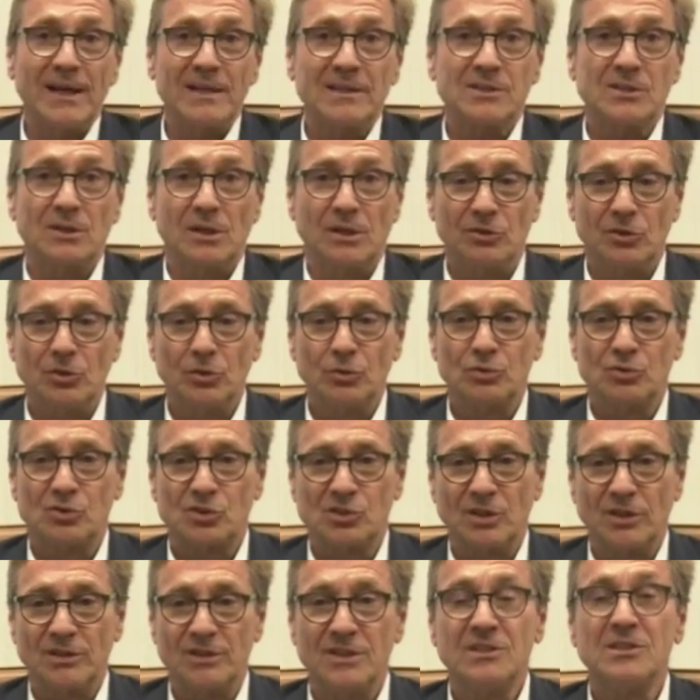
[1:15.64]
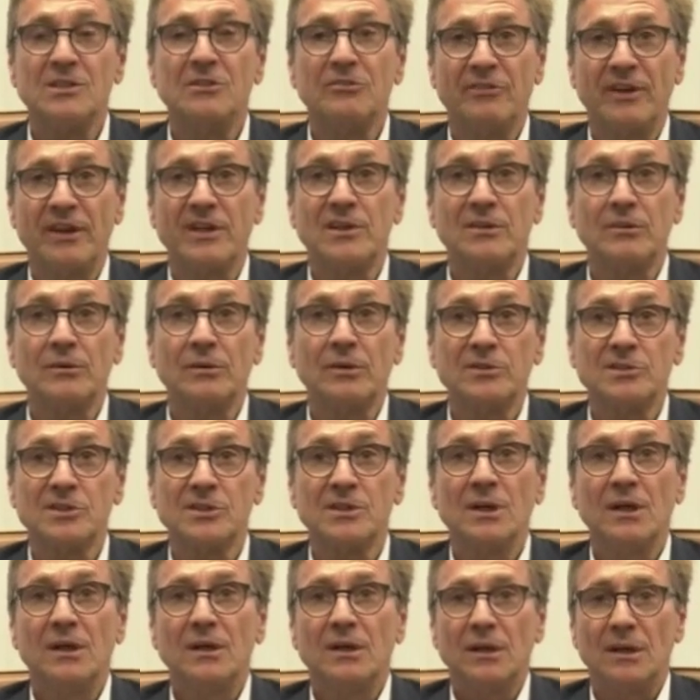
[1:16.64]
masks, uh, those uh,
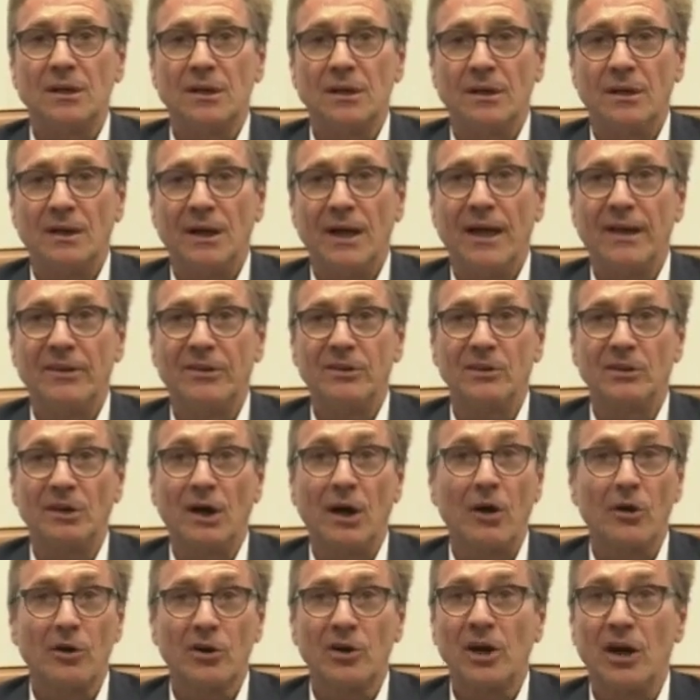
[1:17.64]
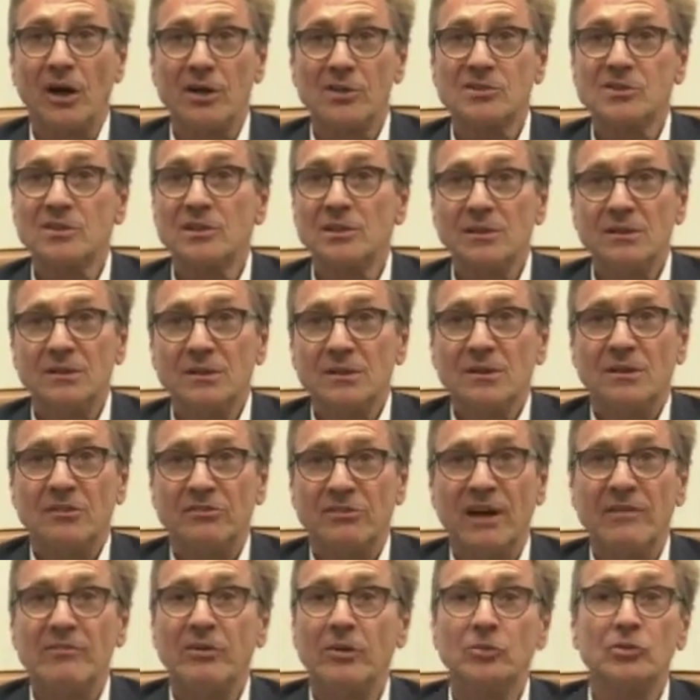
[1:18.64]
disinfectors uh, at our cost,
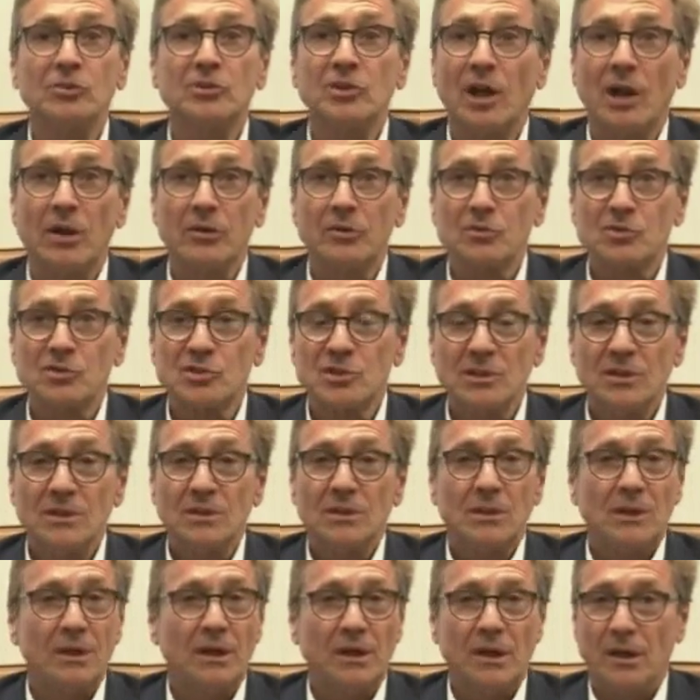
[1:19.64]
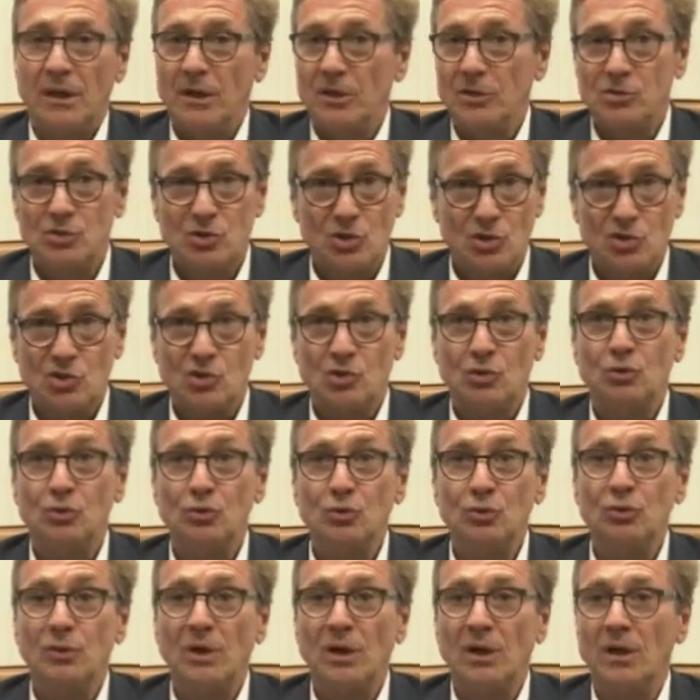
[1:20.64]
$500, just
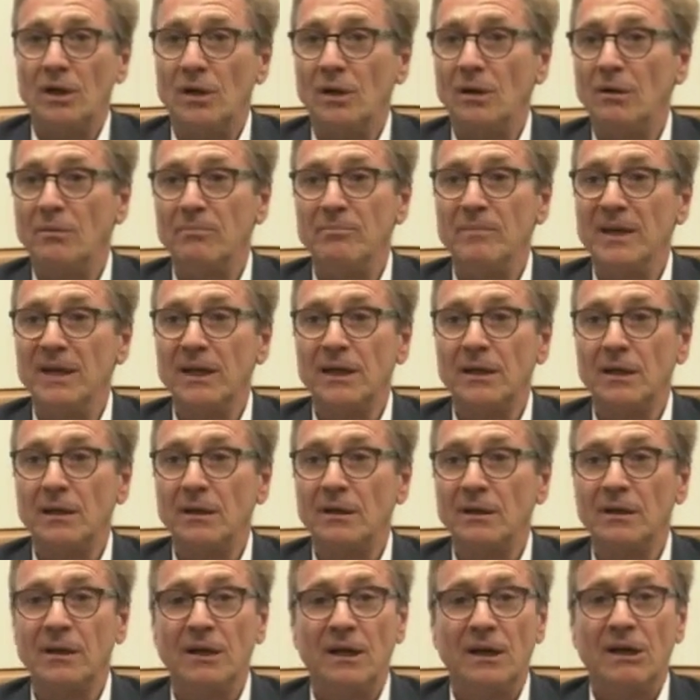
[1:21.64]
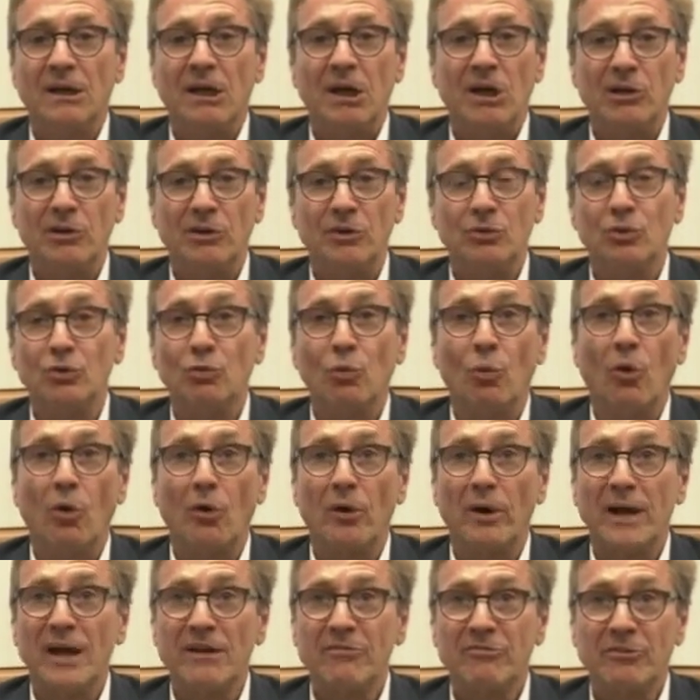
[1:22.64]
to make a, a good
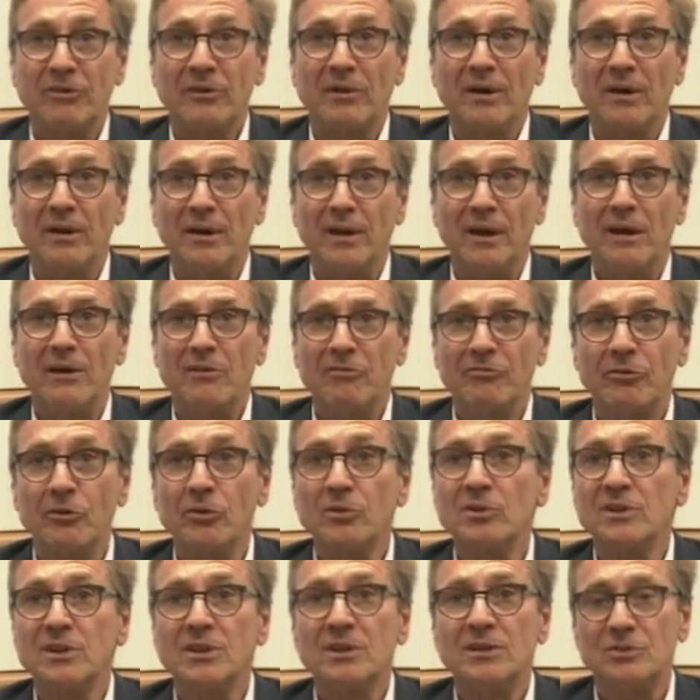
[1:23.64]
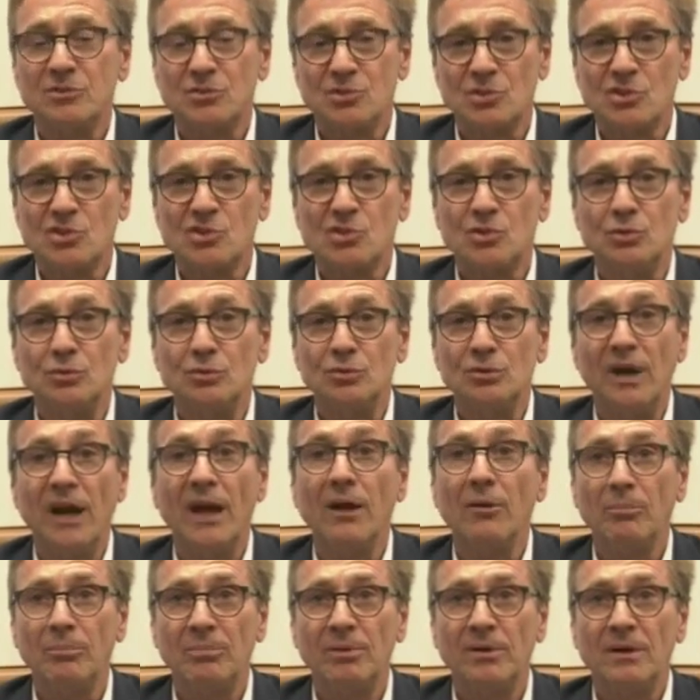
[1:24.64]
war effort, effort just to
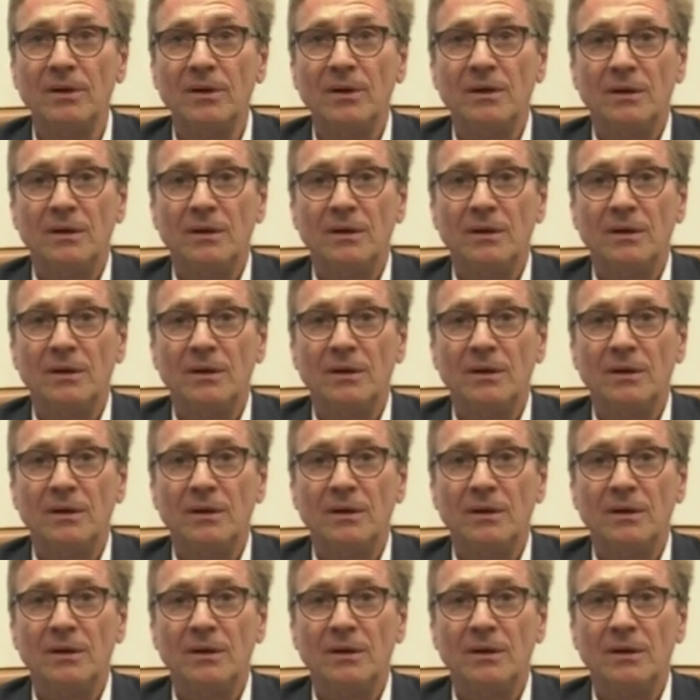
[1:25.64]
help